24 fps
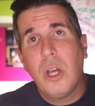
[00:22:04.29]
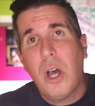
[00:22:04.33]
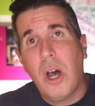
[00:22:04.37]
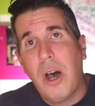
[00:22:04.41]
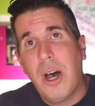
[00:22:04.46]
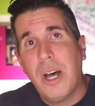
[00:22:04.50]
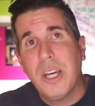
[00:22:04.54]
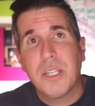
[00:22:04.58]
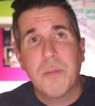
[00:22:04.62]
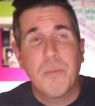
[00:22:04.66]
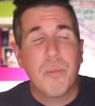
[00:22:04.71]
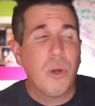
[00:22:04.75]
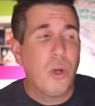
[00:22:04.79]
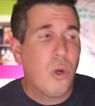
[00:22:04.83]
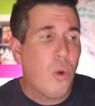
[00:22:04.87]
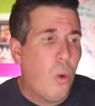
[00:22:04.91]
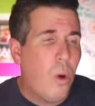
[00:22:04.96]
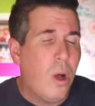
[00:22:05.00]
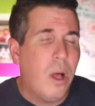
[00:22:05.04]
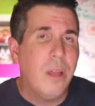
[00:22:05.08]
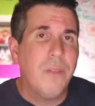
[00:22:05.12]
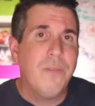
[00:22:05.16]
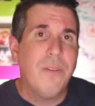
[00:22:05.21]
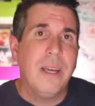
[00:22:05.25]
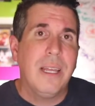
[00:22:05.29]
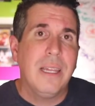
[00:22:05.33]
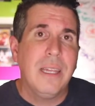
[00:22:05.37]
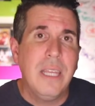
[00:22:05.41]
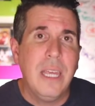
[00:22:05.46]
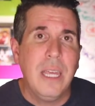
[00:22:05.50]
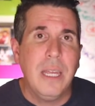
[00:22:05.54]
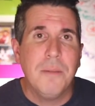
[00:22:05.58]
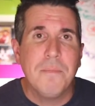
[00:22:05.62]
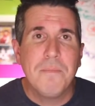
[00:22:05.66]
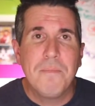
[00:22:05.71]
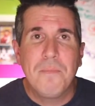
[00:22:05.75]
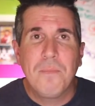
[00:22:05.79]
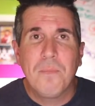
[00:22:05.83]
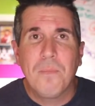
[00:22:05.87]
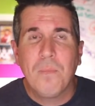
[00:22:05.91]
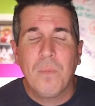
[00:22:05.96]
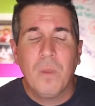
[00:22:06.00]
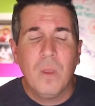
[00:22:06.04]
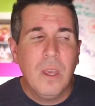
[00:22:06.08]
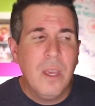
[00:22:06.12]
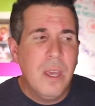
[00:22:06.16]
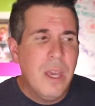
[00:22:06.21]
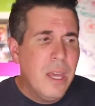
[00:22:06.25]
cost per qualified lead.
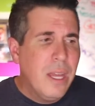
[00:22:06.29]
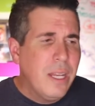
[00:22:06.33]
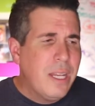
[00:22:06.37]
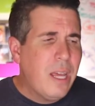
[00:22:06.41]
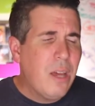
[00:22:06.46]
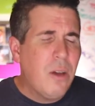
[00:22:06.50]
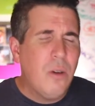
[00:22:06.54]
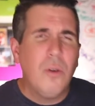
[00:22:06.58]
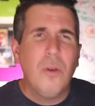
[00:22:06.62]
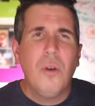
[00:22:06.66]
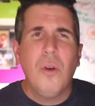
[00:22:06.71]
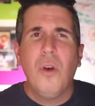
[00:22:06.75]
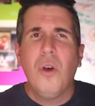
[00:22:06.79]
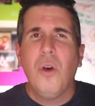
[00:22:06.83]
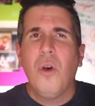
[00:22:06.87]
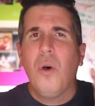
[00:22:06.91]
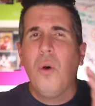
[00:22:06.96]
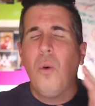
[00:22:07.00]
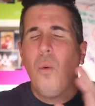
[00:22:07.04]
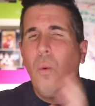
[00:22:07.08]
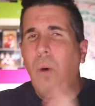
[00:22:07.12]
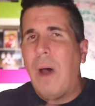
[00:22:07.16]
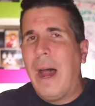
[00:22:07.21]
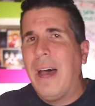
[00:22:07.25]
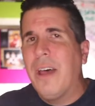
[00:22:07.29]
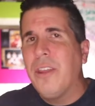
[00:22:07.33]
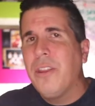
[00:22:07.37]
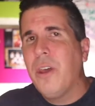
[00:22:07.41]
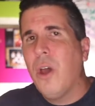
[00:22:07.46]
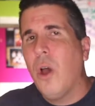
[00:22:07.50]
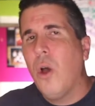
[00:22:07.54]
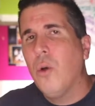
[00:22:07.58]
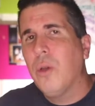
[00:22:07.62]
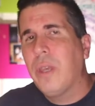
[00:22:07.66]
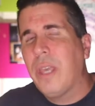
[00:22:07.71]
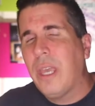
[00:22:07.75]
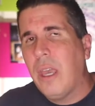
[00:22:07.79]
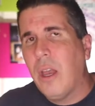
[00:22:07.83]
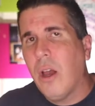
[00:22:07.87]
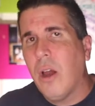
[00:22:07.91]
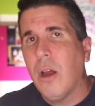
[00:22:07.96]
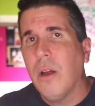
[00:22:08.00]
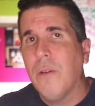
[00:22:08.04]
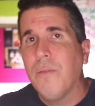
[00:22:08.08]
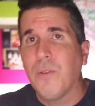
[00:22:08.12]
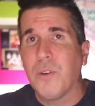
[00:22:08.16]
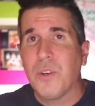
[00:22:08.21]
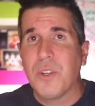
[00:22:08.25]
Now, while the
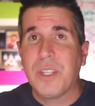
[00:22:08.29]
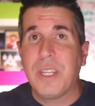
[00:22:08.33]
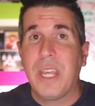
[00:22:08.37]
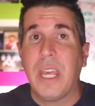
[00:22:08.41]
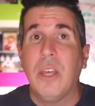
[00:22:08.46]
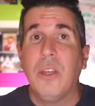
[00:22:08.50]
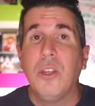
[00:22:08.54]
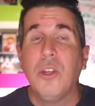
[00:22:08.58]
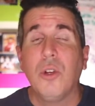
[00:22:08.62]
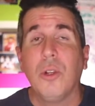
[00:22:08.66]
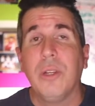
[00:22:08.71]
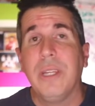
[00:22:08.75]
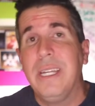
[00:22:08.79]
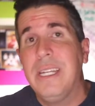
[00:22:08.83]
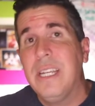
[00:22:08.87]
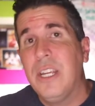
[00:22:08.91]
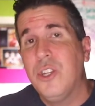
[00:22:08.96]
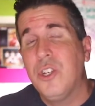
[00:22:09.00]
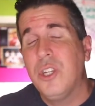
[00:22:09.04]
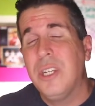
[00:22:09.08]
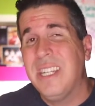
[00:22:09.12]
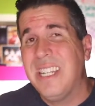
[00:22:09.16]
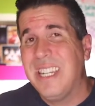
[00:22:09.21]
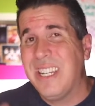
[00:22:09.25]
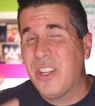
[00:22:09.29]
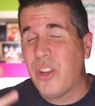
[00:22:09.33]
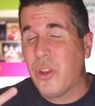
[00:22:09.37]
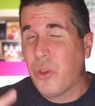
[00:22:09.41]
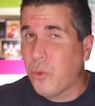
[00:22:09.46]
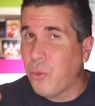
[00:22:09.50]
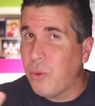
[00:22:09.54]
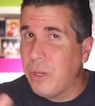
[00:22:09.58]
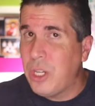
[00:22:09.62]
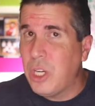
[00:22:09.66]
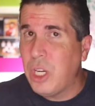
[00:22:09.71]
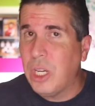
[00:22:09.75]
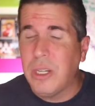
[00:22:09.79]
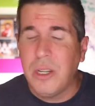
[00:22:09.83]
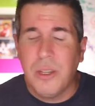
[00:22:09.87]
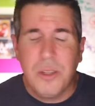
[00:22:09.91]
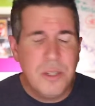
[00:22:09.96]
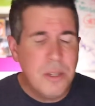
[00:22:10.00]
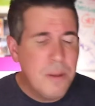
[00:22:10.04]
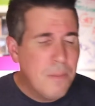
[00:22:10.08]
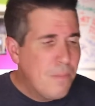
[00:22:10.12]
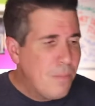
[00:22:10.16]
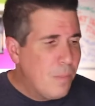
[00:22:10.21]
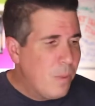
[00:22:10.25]
OKR for scaling your lead engine is 3
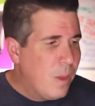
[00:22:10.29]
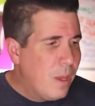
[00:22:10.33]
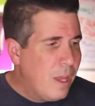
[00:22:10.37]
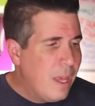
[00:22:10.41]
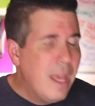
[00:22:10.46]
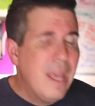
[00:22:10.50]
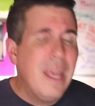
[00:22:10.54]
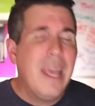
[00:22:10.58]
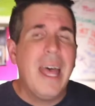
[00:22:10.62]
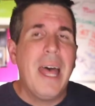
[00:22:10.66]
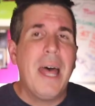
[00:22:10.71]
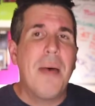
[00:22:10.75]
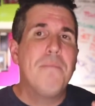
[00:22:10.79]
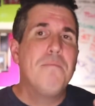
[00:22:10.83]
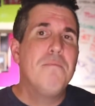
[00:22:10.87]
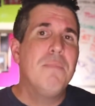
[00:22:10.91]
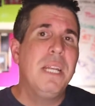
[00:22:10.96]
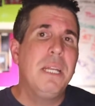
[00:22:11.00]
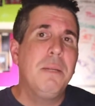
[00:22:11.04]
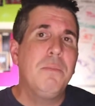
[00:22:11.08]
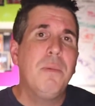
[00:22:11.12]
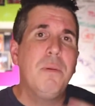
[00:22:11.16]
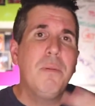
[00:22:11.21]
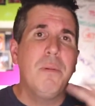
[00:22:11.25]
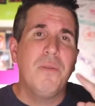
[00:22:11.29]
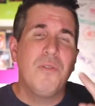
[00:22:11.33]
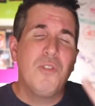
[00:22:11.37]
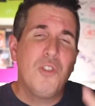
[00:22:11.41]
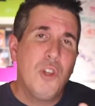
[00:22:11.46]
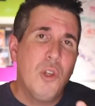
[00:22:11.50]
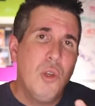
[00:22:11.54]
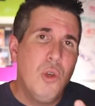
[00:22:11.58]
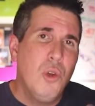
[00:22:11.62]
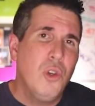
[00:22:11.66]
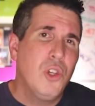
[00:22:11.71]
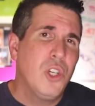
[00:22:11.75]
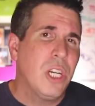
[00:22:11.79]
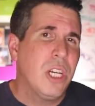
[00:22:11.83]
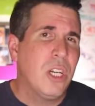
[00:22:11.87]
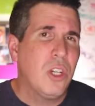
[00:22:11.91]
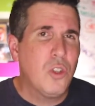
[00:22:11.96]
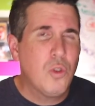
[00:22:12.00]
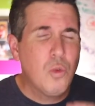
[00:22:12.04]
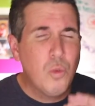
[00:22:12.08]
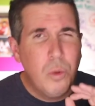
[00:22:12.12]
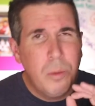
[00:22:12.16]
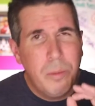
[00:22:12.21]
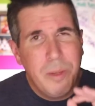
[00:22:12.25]
channels, a minimum of 2
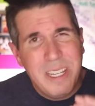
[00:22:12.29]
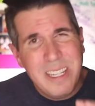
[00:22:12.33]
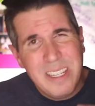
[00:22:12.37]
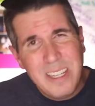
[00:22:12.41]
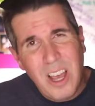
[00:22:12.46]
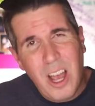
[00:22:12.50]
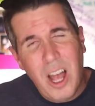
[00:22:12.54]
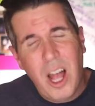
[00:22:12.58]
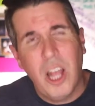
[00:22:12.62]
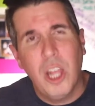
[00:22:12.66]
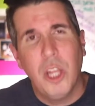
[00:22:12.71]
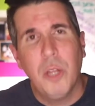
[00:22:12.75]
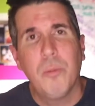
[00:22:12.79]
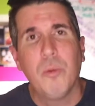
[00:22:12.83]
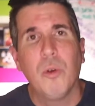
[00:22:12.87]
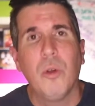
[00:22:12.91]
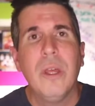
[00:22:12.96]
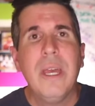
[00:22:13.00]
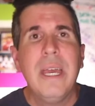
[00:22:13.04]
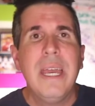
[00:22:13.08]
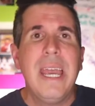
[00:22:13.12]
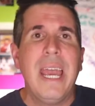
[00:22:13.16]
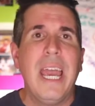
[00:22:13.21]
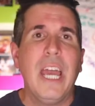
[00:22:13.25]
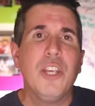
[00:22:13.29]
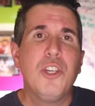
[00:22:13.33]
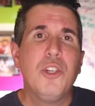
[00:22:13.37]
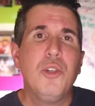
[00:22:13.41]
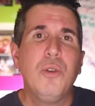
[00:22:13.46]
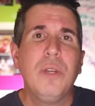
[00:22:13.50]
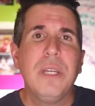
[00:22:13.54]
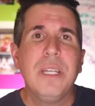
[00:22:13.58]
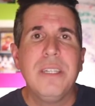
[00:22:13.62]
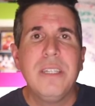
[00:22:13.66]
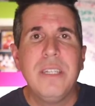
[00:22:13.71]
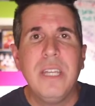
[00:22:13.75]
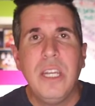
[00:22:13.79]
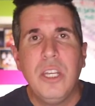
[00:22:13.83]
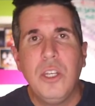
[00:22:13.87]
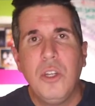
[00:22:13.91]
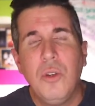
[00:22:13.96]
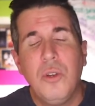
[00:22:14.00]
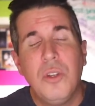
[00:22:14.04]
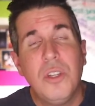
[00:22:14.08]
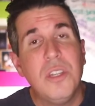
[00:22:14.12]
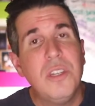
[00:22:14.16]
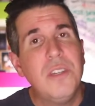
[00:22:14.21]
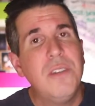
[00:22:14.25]
channels will be tolerable as you
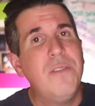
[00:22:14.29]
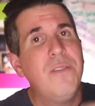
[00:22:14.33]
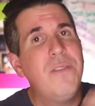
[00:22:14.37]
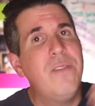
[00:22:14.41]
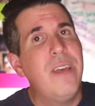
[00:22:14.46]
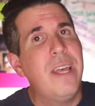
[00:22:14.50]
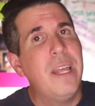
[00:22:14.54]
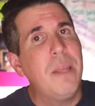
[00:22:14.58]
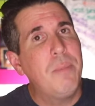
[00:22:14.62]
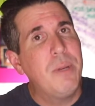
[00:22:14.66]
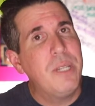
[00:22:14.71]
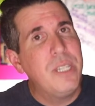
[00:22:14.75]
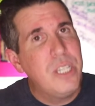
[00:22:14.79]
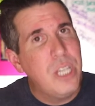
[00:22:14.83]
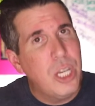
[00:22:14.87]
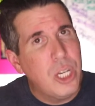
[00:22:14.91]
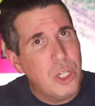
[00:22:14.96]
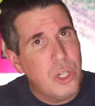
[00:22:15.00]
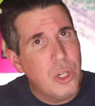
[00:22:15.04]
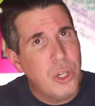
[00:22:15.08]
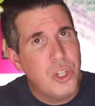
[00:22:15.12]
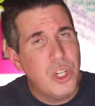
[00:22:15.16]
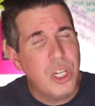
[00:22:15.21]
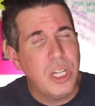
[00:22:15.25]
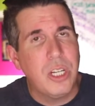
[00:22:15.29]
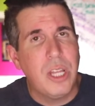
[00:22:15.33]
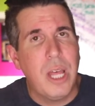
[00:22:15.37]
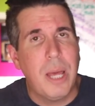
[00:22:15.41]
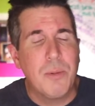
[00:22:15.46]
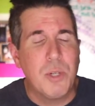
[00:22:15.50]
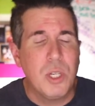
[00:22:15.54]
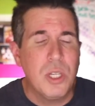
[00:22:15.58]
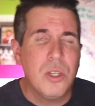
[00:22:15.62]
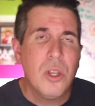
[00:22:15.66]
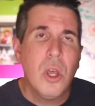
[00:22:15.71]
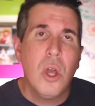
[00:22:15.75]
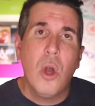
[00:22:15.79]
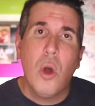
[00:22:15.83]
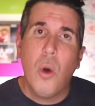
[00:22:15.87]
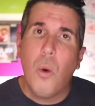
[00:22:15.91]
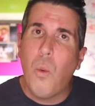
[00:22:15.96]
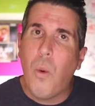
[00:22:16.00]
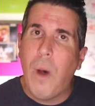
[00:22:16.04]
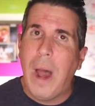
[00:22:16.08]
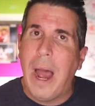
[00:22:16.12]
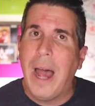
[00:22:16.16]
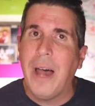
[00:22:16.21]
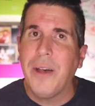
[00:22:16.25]
continue to develop additional channel options
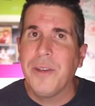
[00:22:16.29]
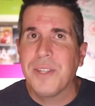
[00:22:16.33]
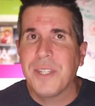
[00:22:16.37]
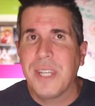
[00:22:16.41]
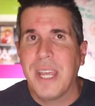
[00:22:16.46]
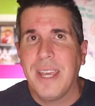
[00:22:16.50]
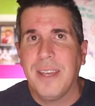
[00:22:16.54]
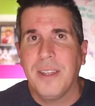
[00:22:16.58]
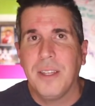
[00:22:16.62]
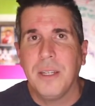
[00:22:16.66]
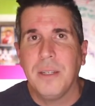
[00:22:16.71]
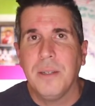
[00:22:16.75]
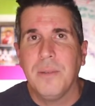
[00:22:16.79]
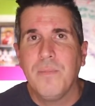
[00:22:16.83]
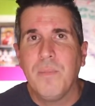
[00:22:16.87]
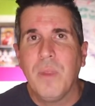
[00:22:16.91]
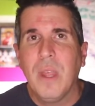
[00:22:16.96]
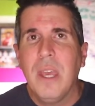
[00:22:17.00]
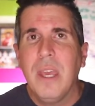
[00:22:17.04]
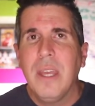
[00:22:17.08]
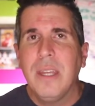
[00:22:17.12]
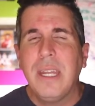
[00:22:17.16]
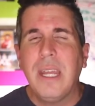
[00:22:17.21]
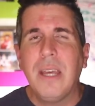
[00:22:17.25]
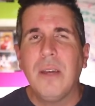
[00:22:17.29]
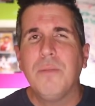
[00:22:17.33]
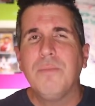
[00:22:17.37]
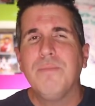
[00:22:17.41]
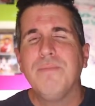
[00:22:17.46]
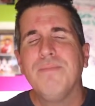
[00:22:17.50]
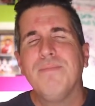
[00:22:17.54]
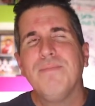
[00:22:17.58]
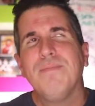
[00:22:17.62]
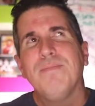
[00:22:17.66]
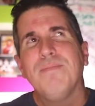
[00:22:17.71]
while scaling. Now,